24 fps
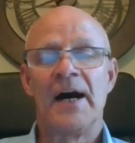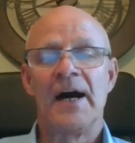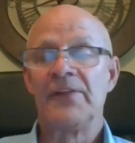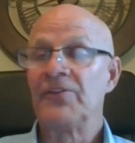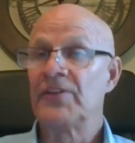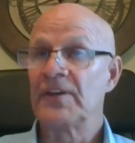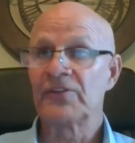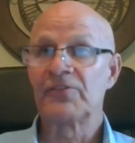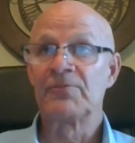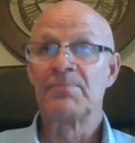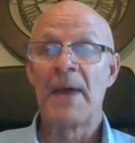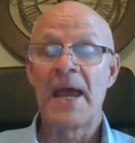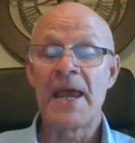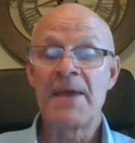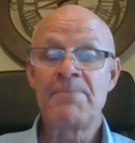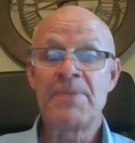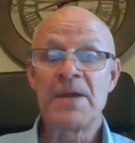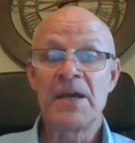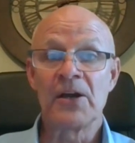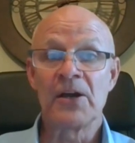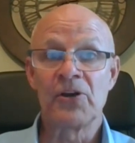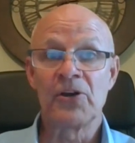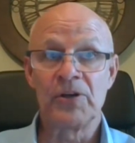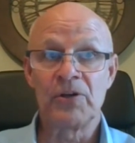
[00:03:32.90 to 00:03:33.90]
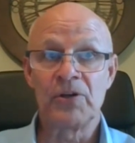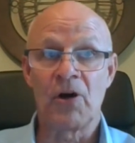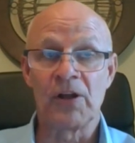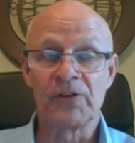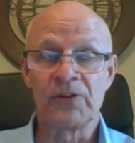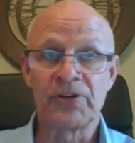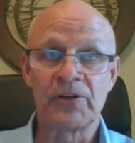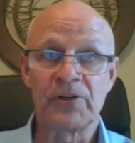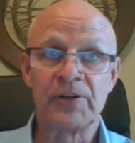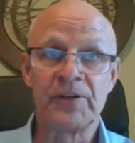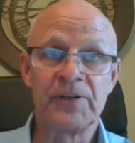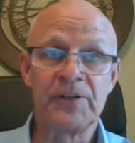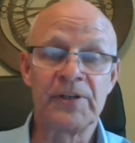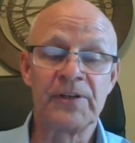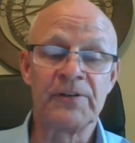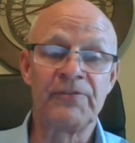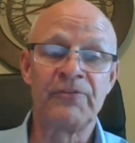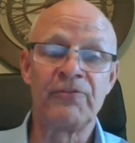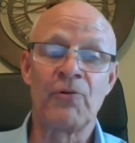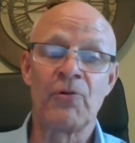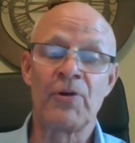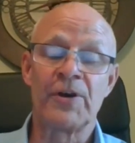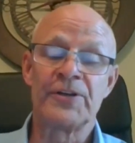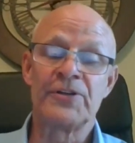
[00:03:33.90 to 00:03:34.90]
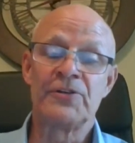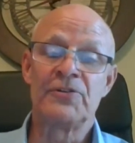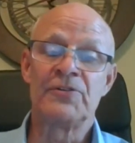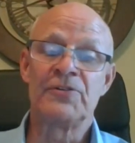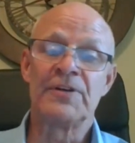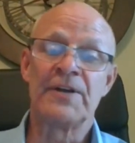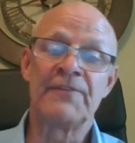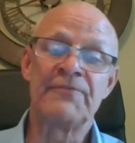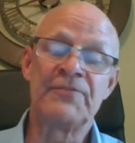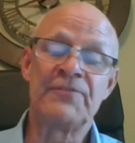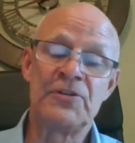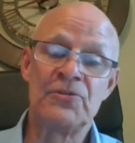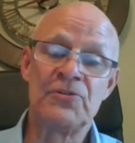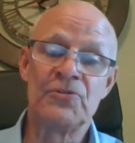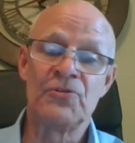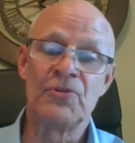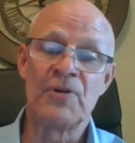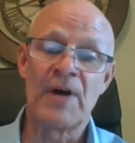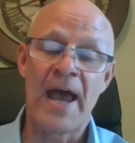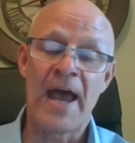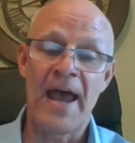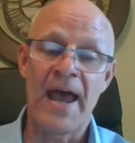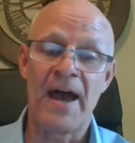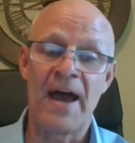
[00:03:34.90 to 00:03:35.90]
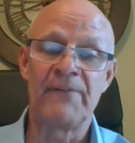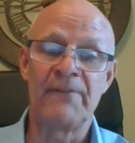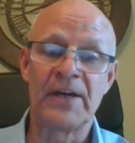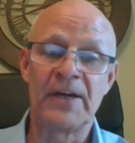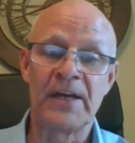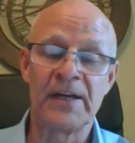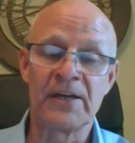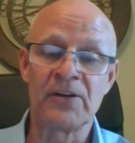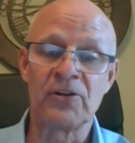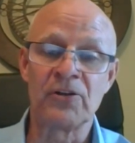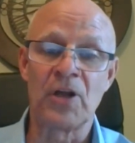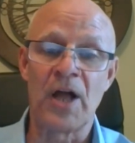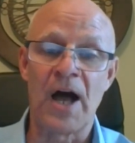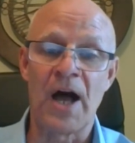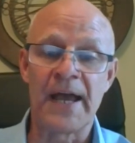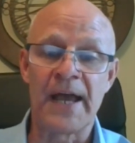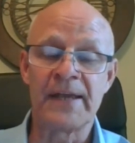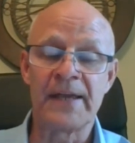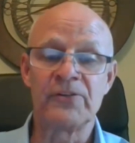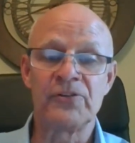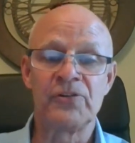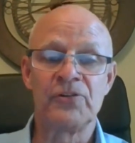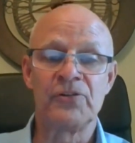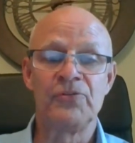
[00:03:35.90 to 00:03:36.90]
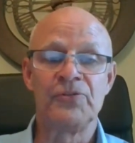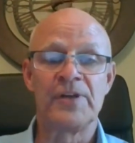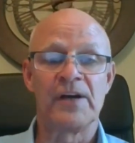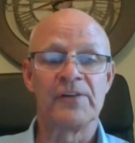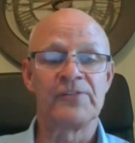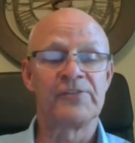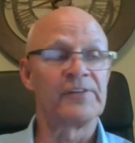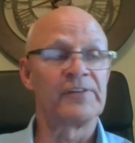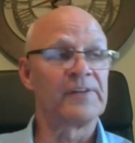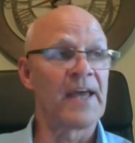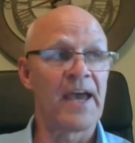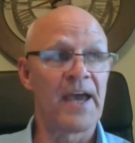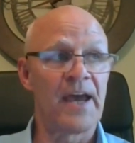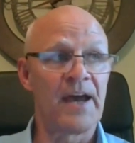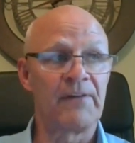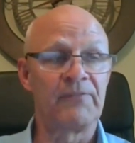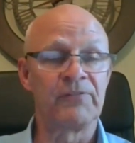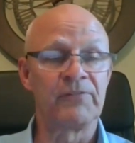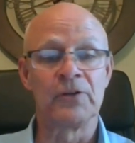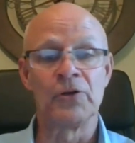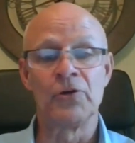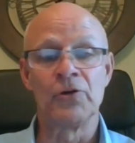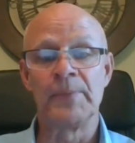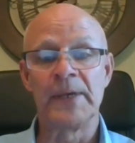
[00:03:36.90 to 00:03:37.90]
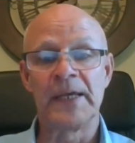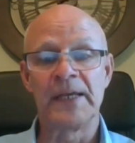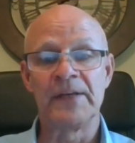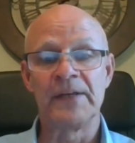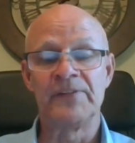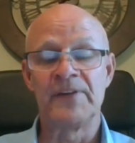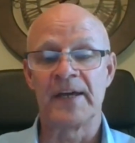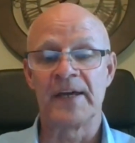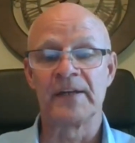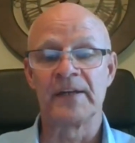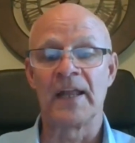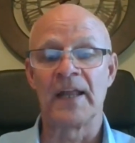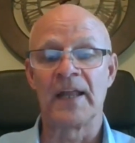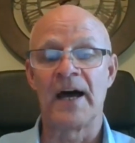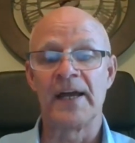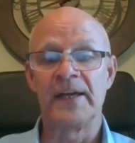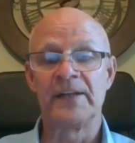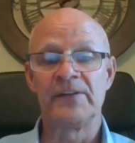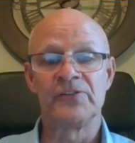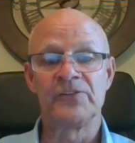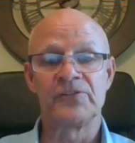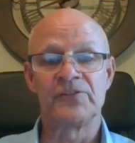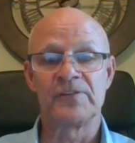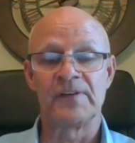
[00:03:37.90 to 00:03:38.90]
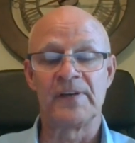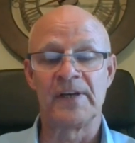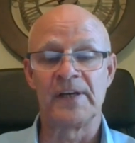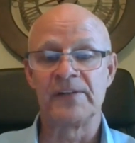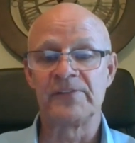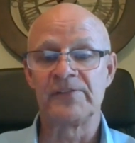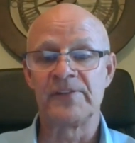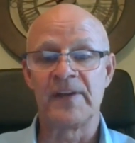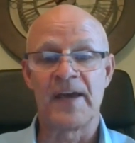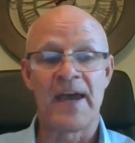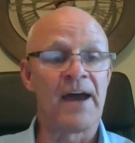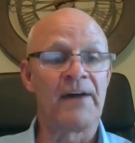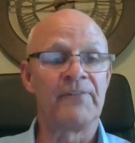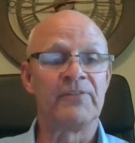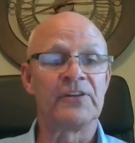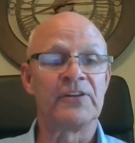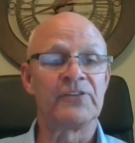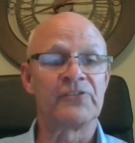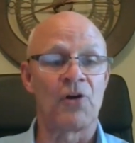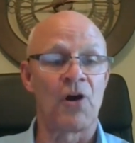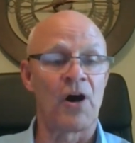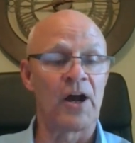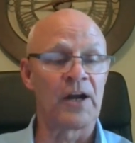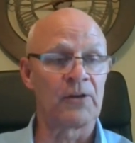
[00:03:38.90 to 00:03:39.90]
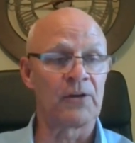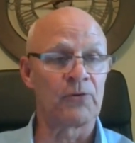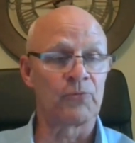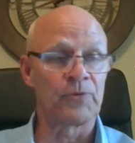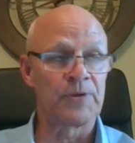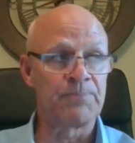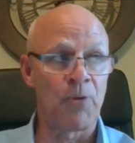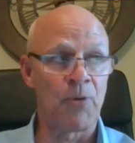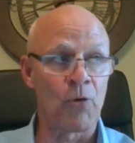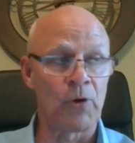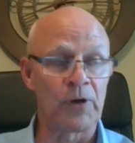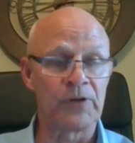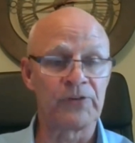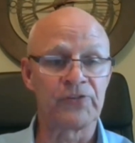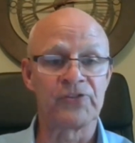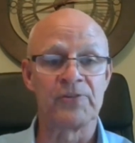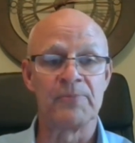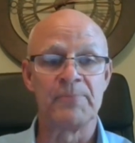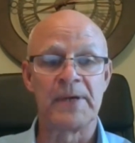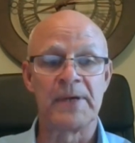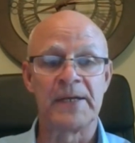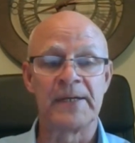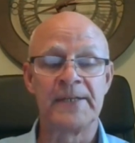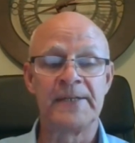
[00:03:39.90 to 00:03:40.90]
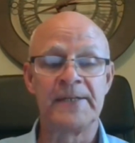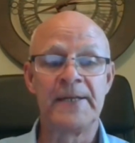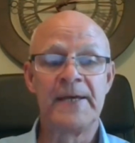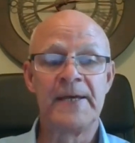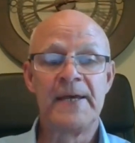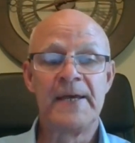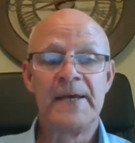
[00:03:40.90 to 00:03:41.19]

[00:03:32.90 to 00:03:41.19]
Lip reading: This may be a good alternative for you if you have a client who doesn't have looming deadlines to have its audit report submitted.